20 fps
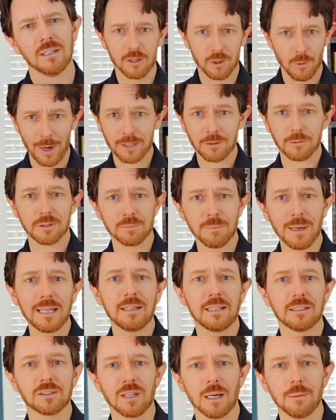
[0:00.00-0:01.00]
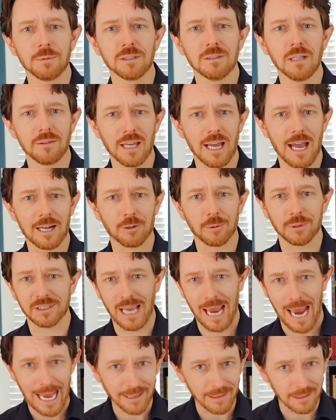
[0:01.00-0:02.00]
The director has made the assumption that the actor has
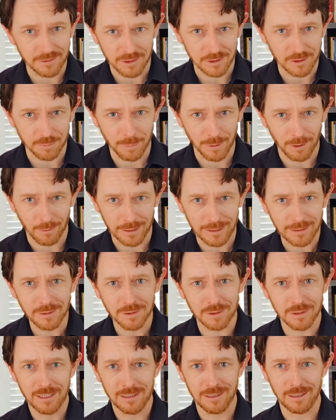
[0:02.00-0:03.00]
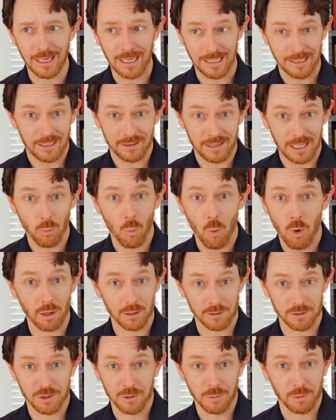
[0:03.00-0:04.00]
had this experience, and that they
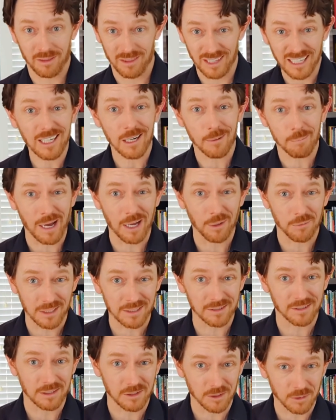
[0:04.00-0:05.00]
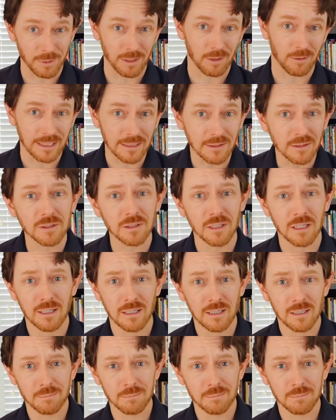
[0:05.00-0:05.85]
want to think about this experience,